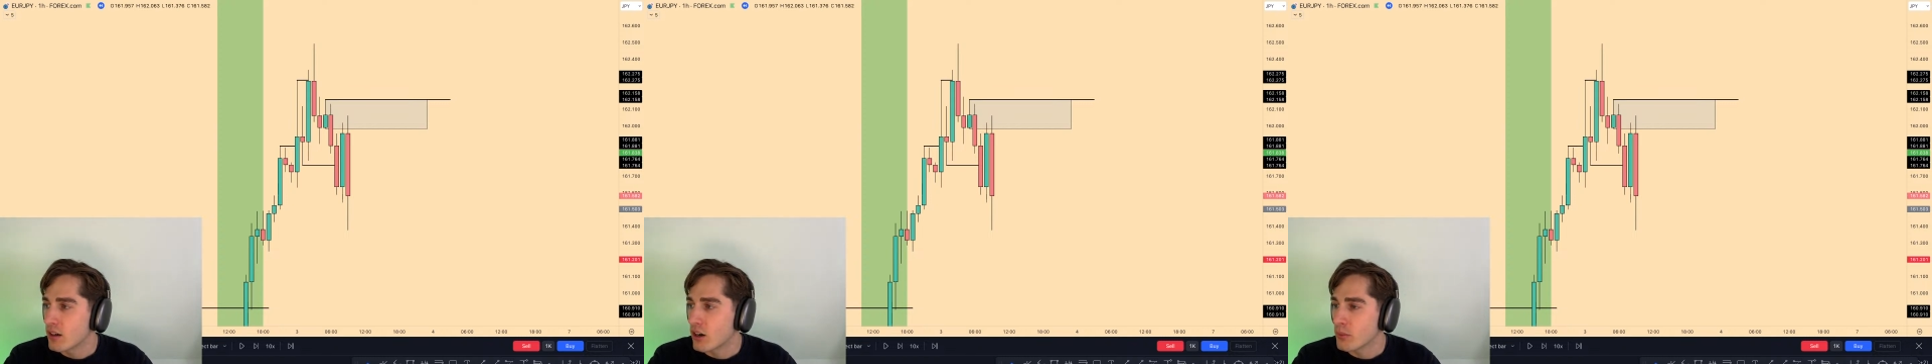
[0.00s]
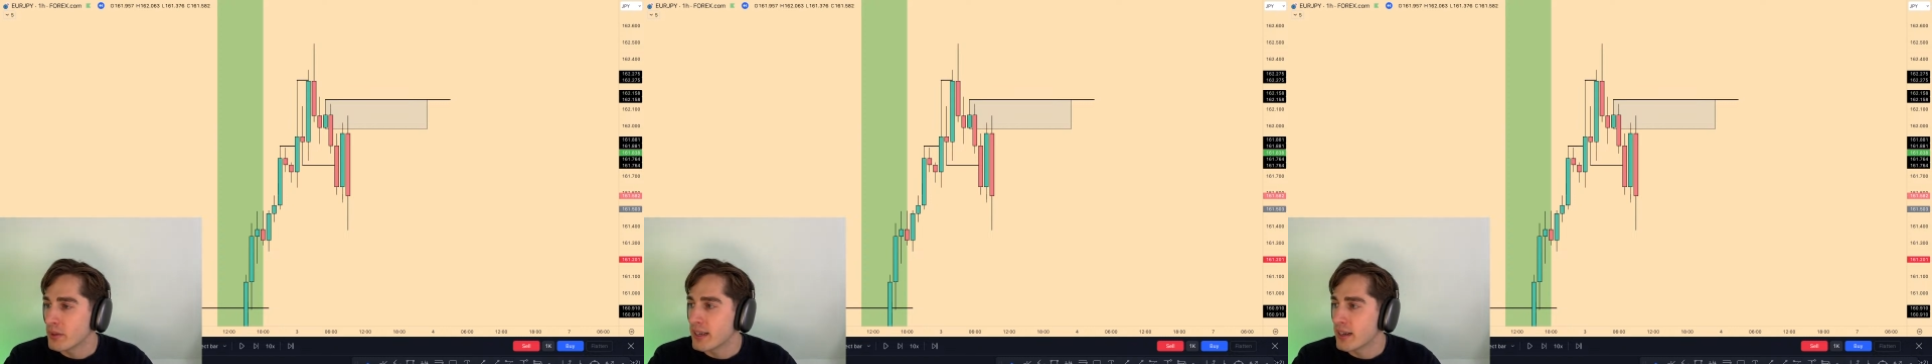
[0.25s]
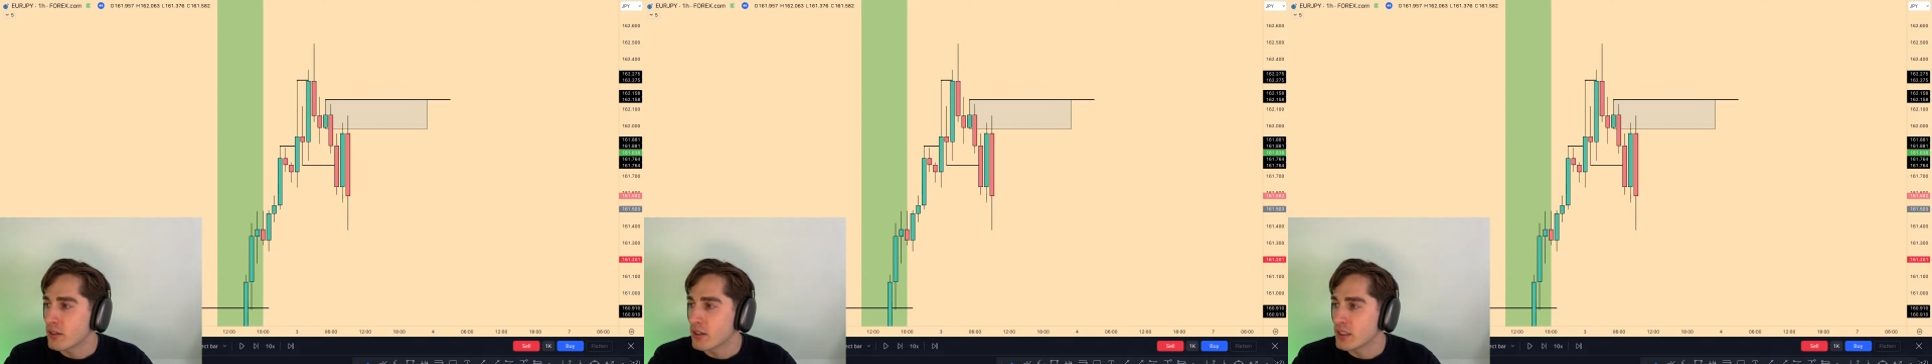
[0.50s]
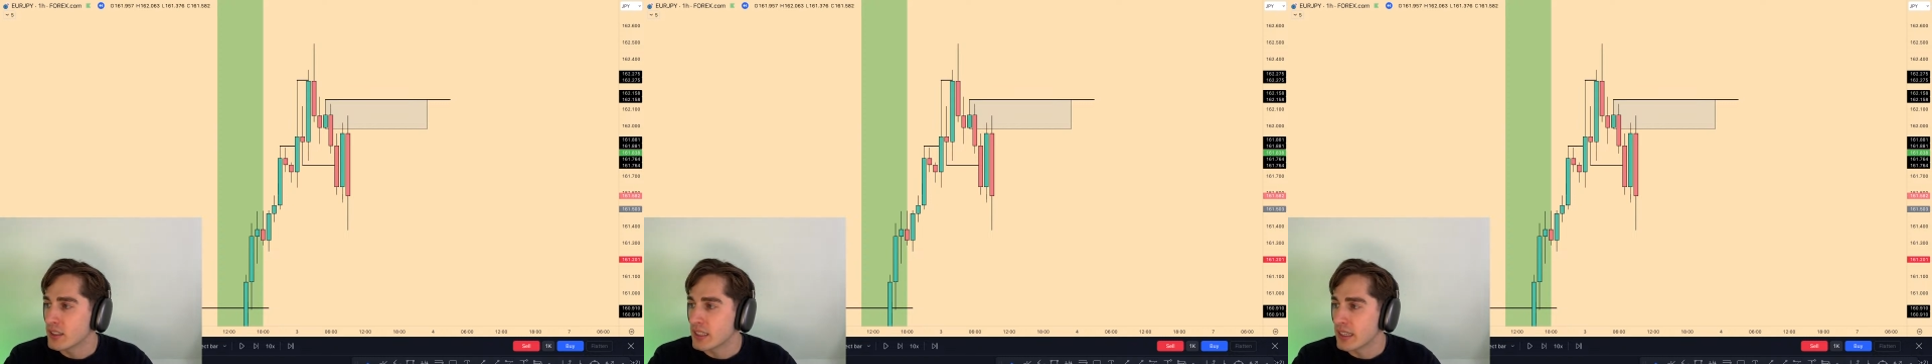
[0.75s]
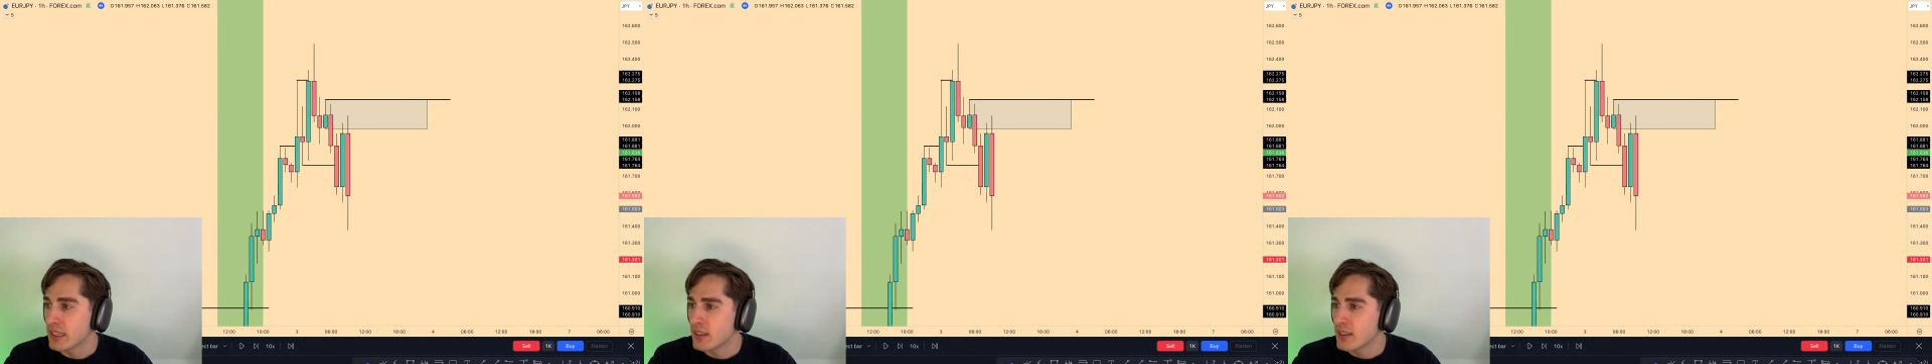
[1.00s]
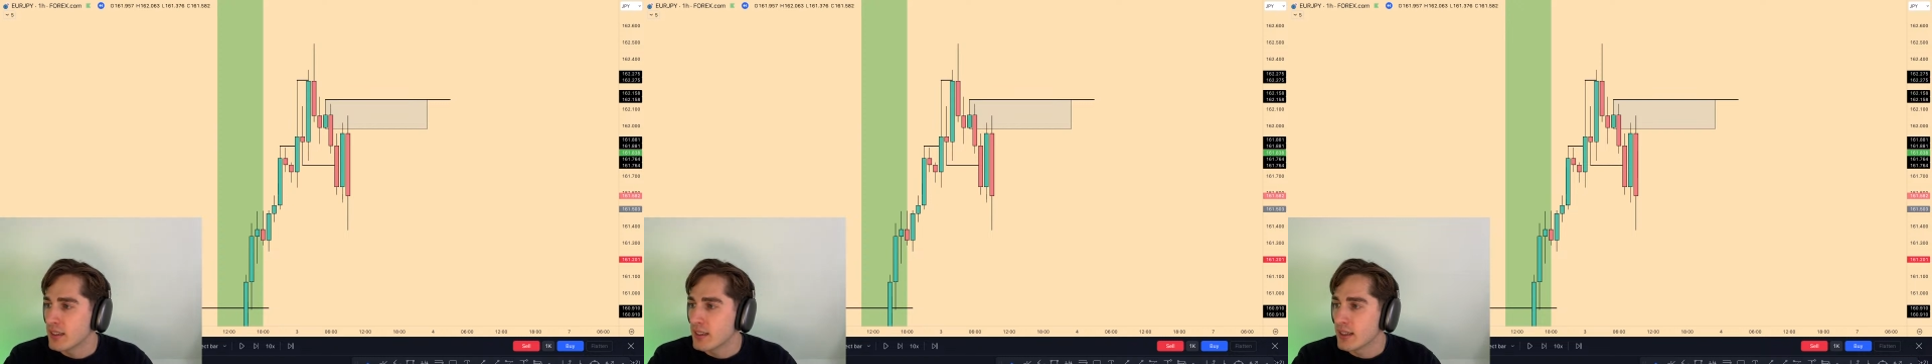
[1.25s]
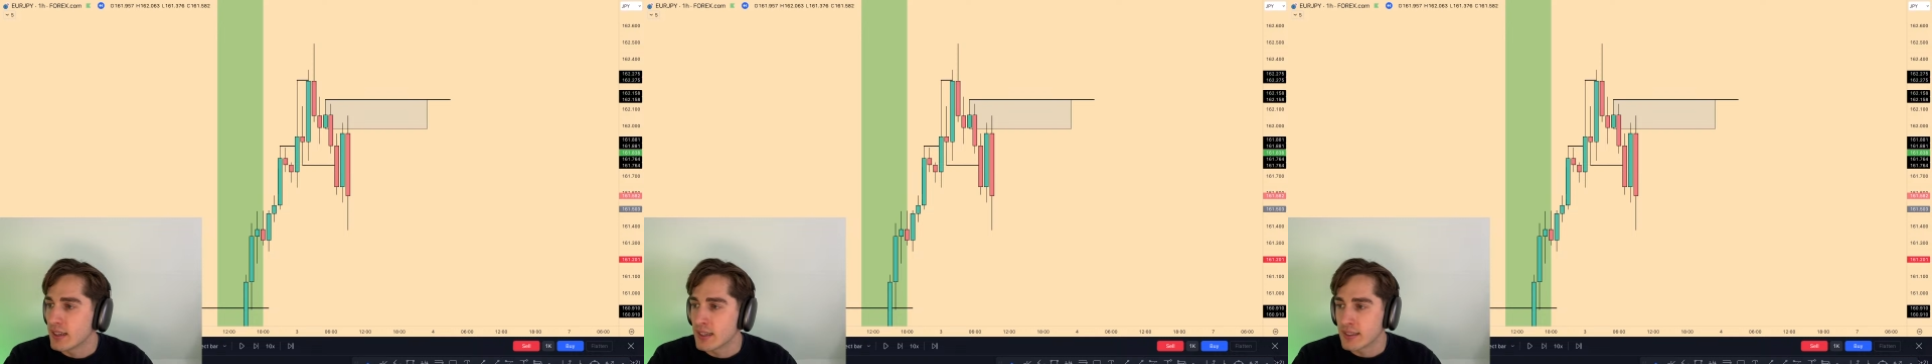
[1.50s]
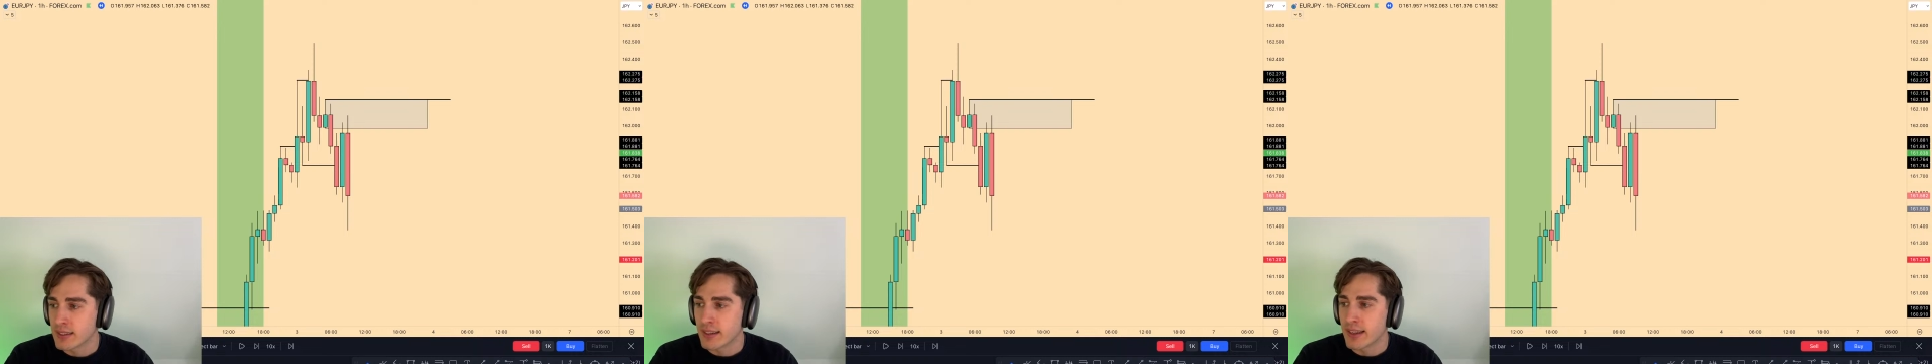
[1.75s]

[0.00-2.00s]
Are we now going to see the